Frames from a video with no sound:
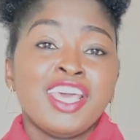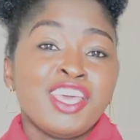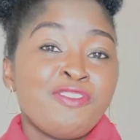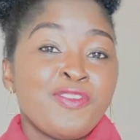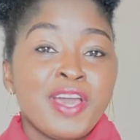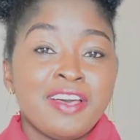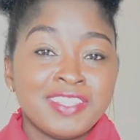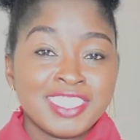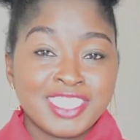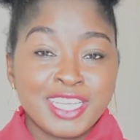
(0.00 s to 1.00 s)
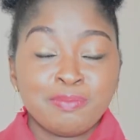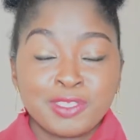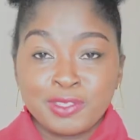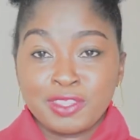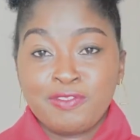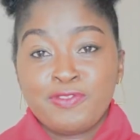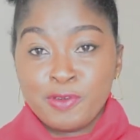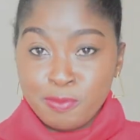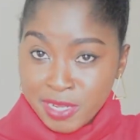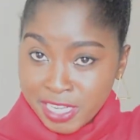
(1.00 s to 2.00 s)
if you haven't jumped on the
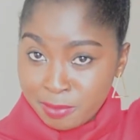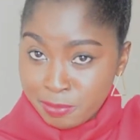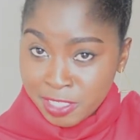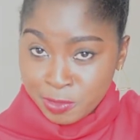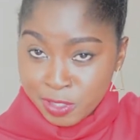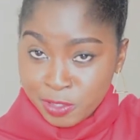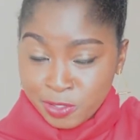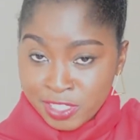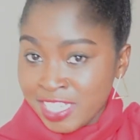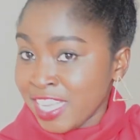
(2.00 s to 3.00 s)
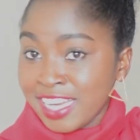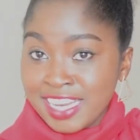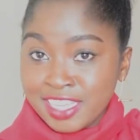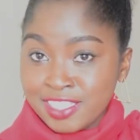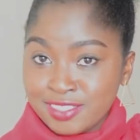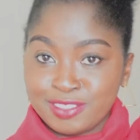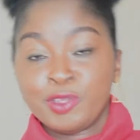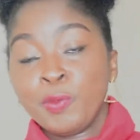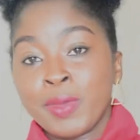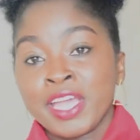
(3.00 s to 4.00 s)
Faux Bun bandwagon, like,
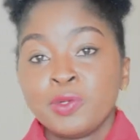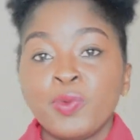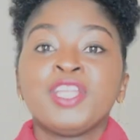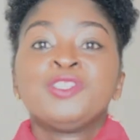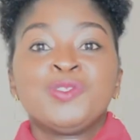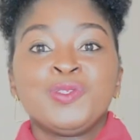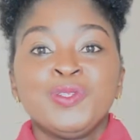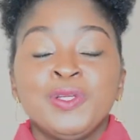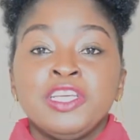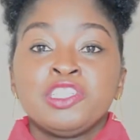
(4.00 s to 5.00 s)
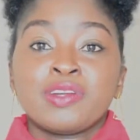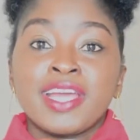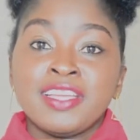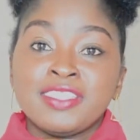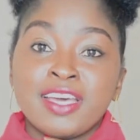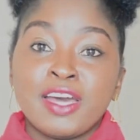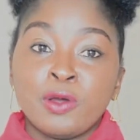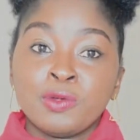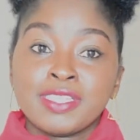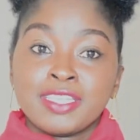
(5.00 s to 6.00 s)
you might want to try it
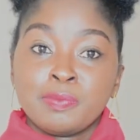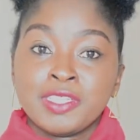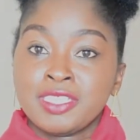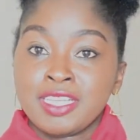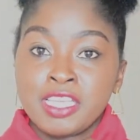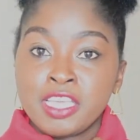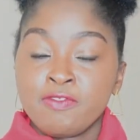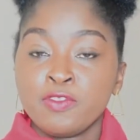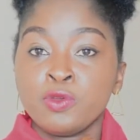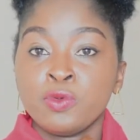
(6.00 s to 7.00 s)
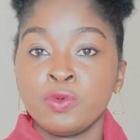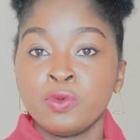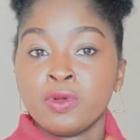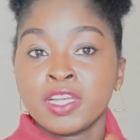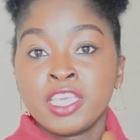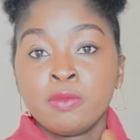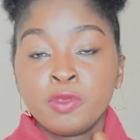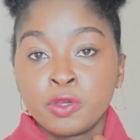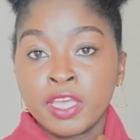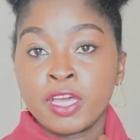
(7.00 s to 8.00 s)
out, especially if you keep
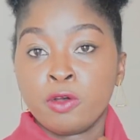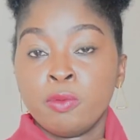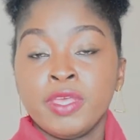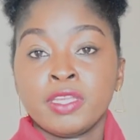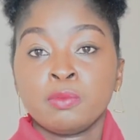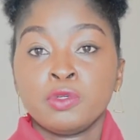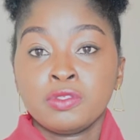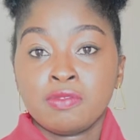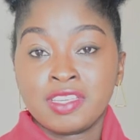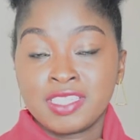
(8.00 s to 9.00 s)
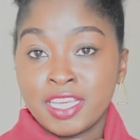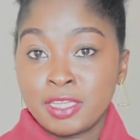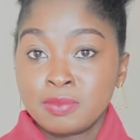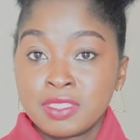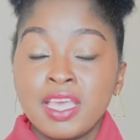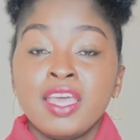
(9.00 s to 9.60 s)
your hair open most of the times,